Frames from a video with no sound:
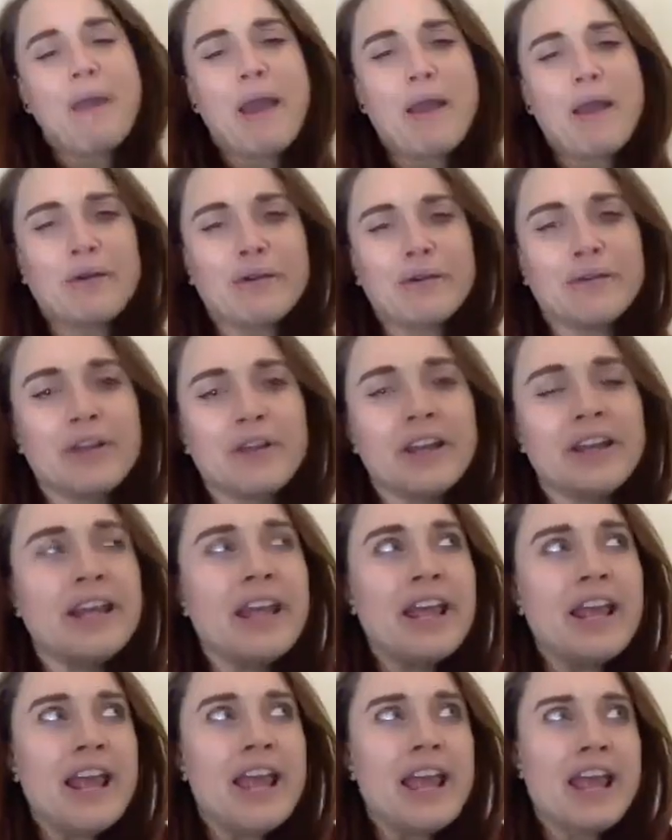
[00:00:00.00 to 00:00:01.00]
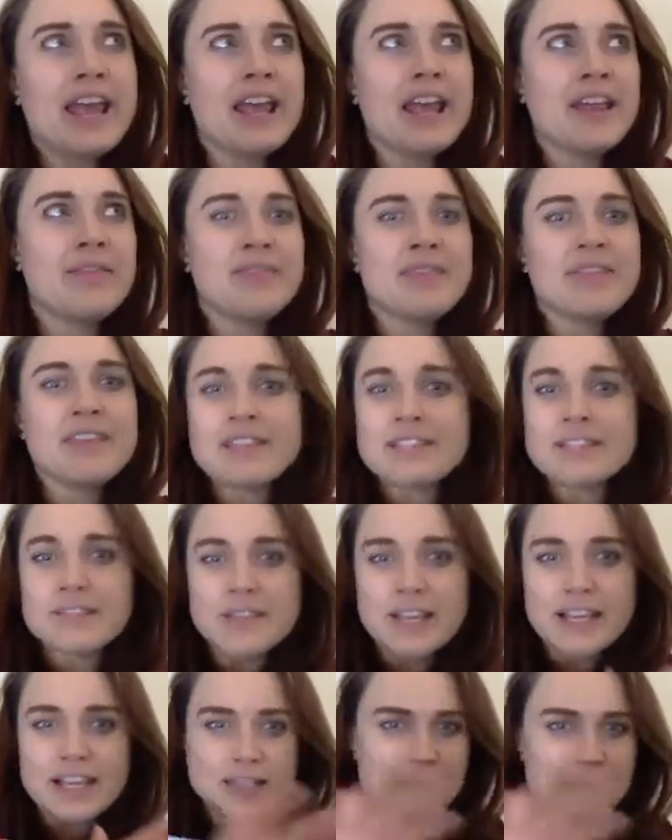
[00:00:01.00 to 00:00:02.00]
powerful. And this
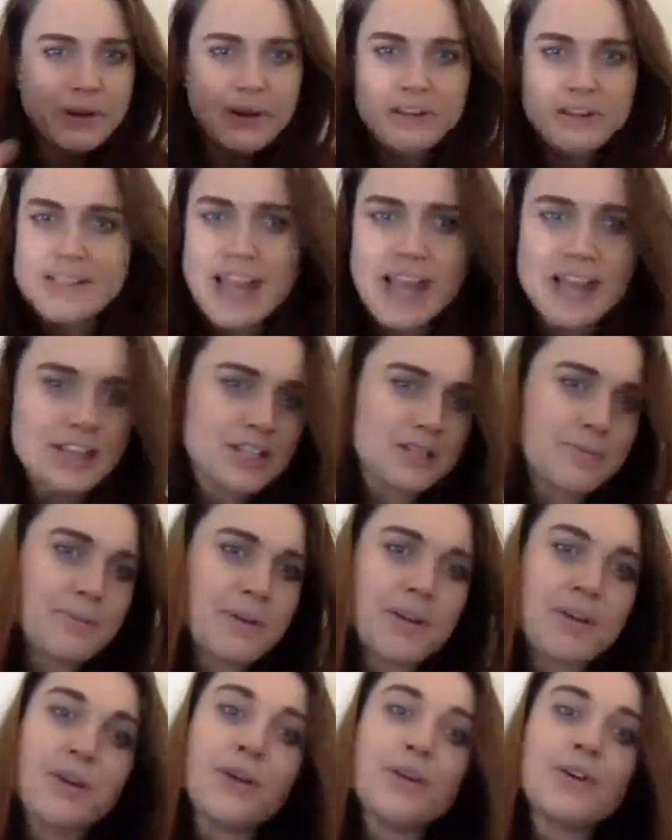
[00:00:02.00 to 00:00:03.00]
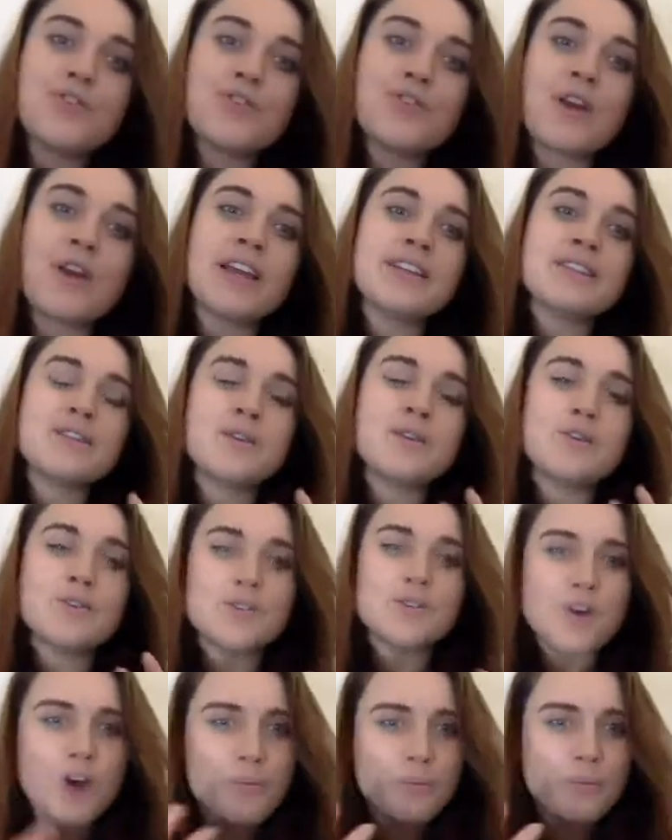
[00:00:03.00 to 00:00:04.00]
experience can't just be yours, right? So
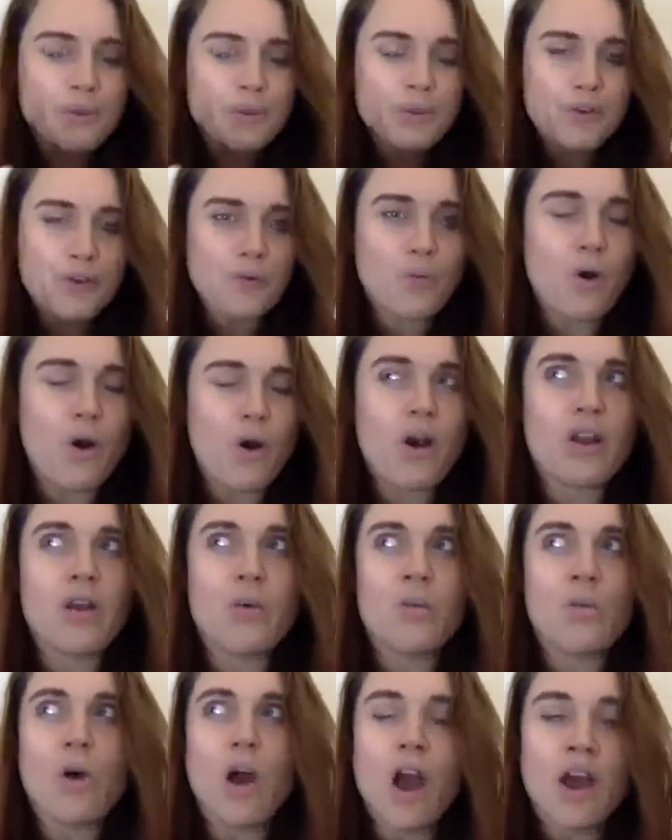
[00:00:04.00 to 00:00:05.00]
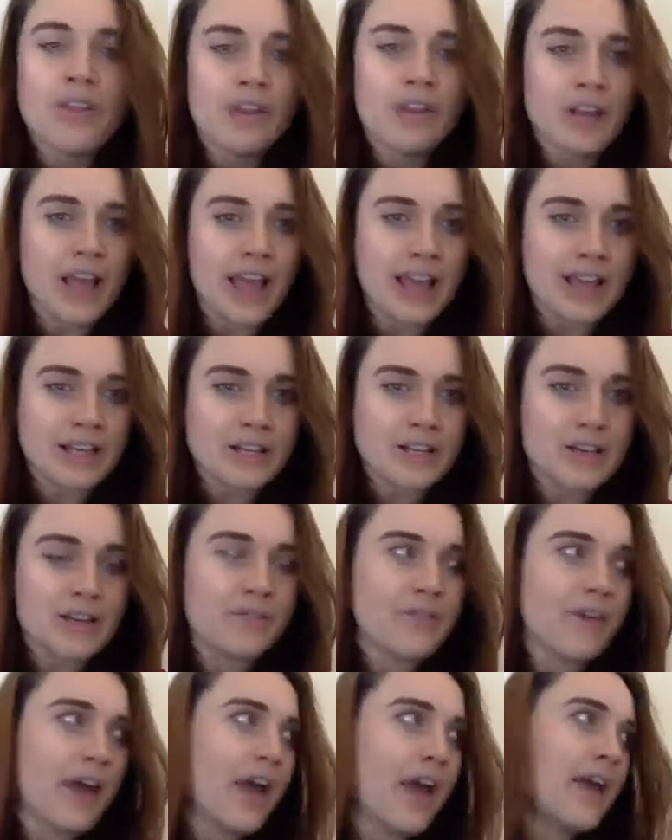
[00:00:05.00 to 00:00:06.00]
talk me through what other kind
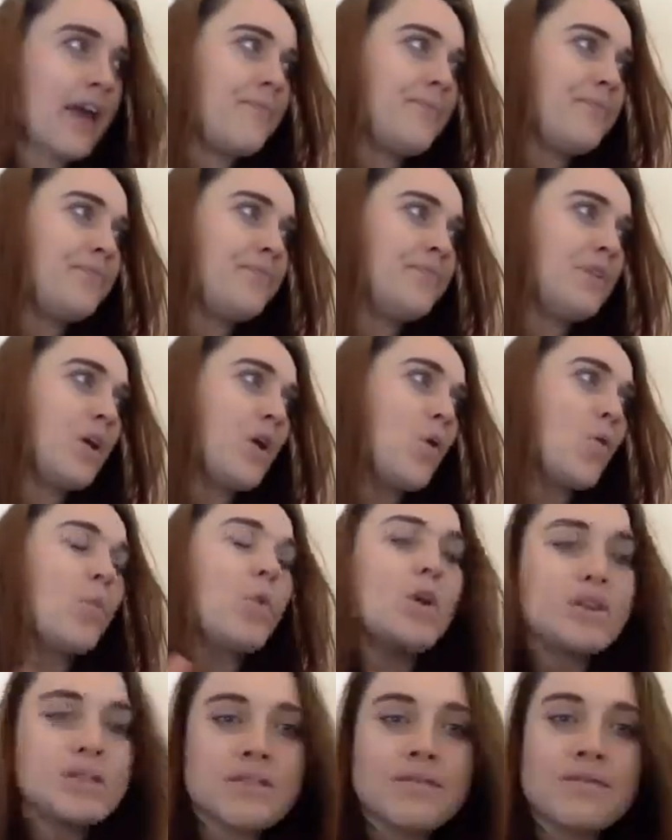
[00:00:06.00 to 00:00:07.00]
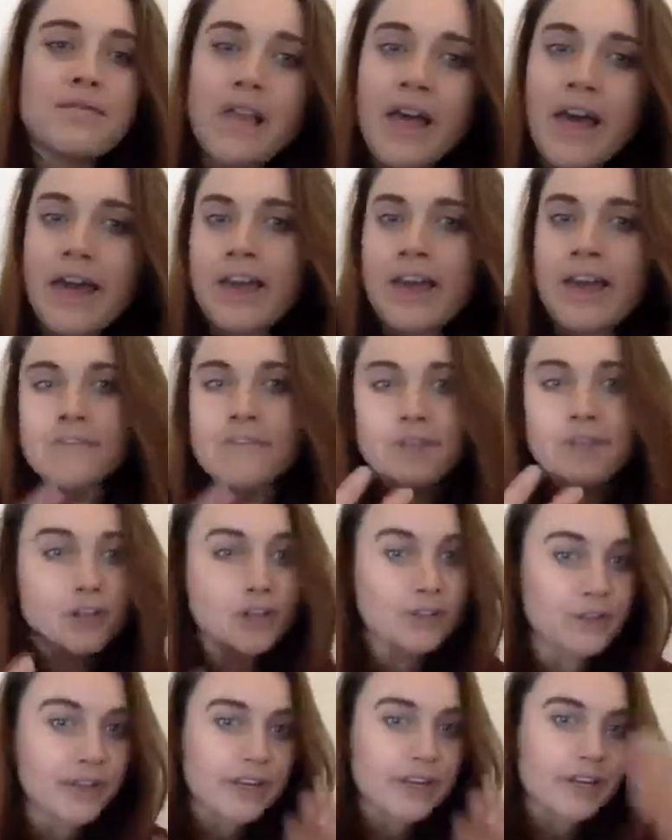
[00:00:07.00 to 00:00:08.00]
of walks of life,
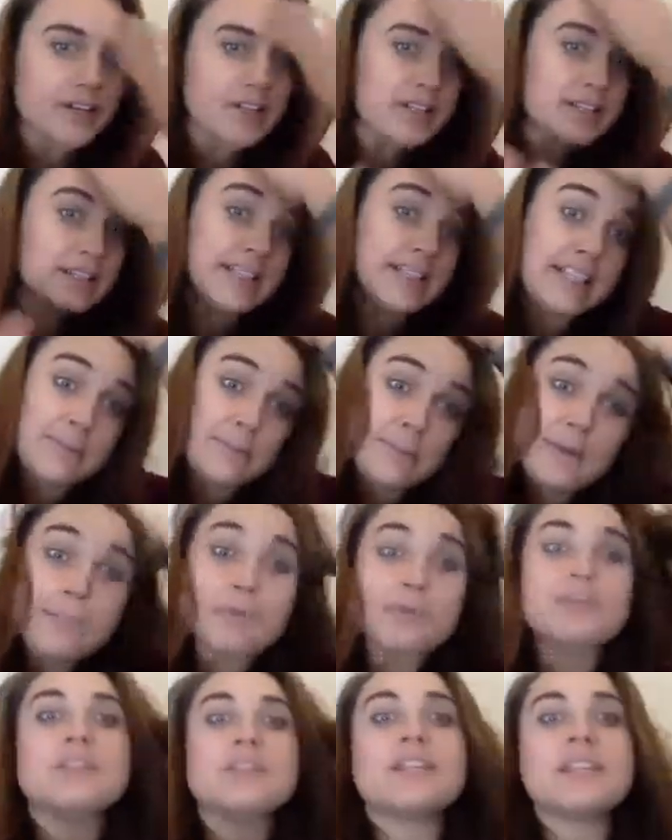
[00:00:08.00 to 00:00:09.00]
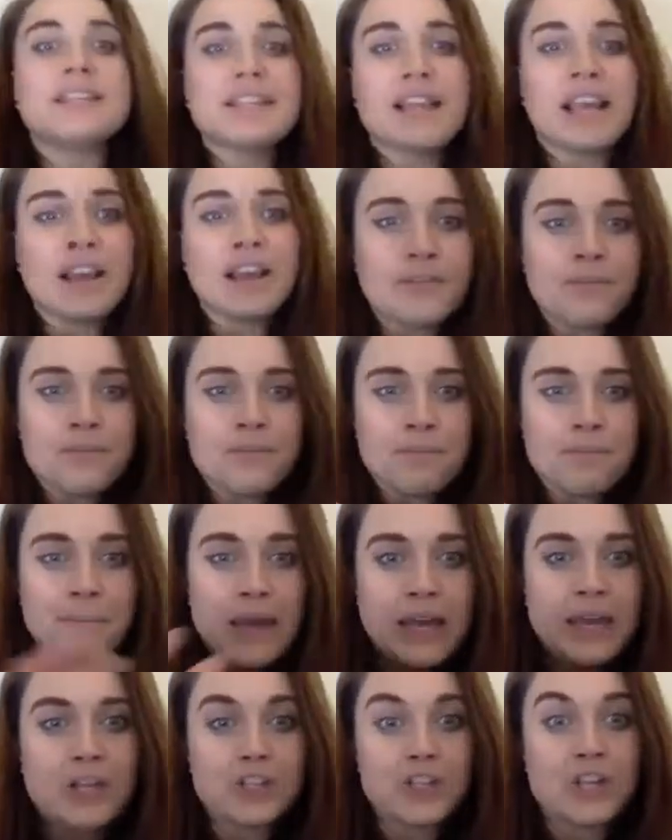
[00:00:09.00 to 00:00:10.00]
careers lead people to this kind of
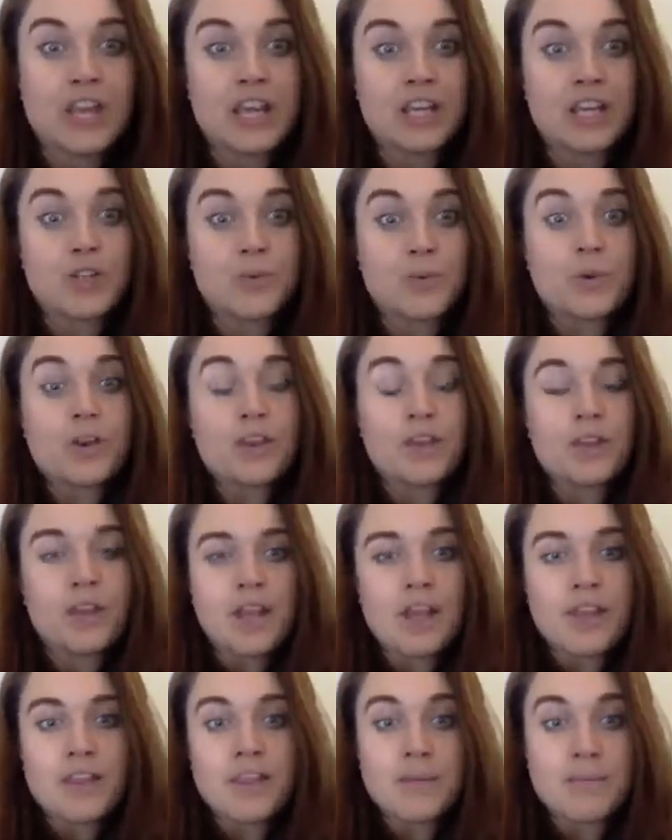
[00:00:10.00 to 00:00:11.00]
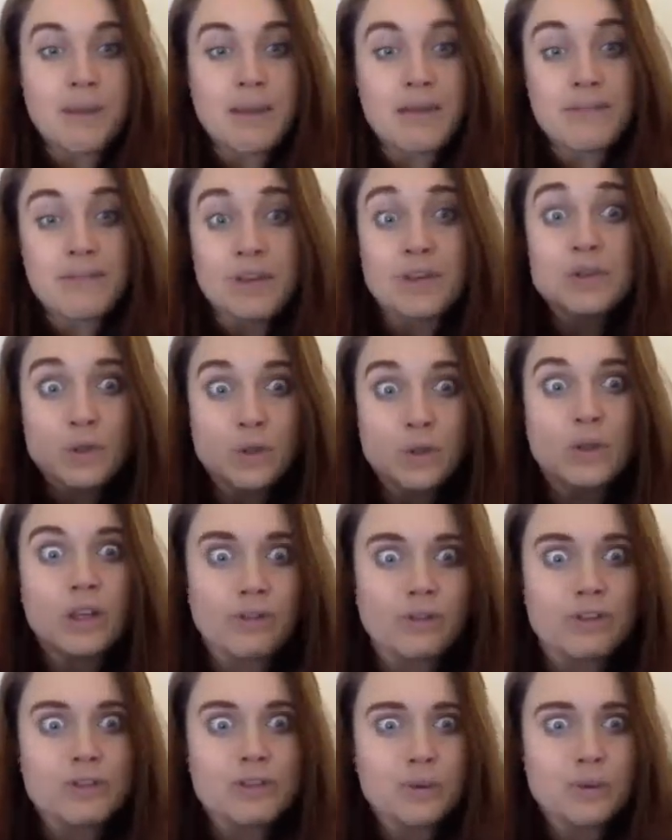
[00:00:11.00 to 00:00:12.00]
big change where they might feel solely
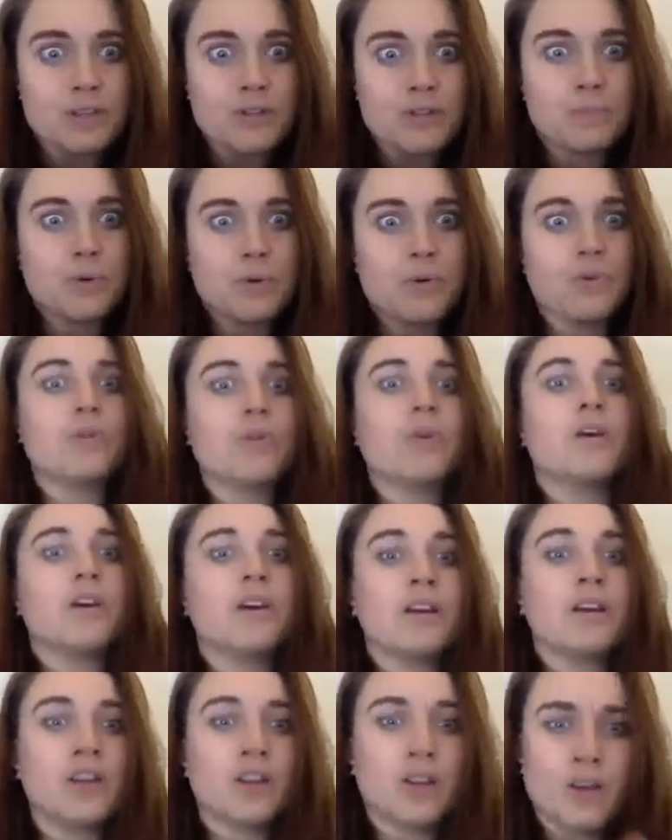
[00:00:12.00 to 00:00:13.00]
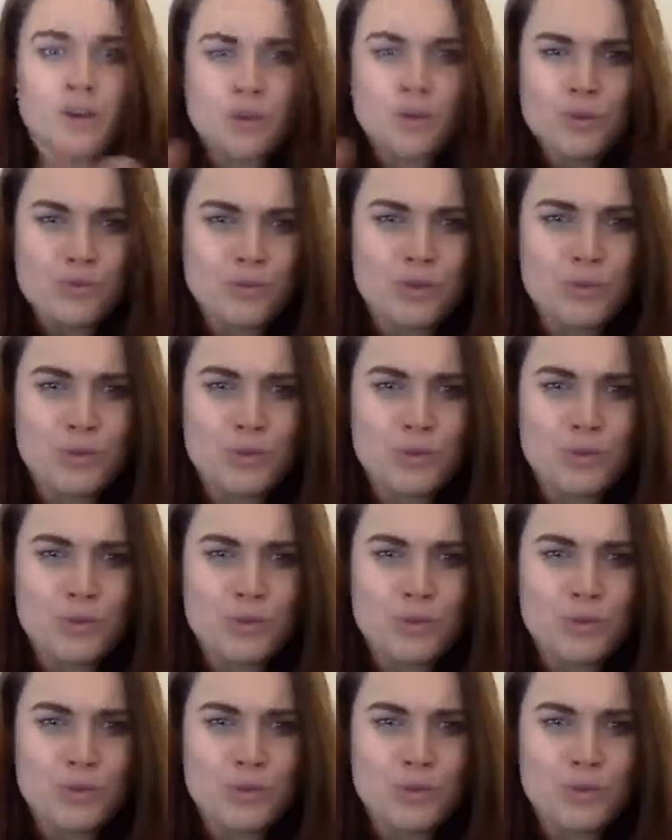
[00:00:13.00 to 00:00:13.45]
responsible for, you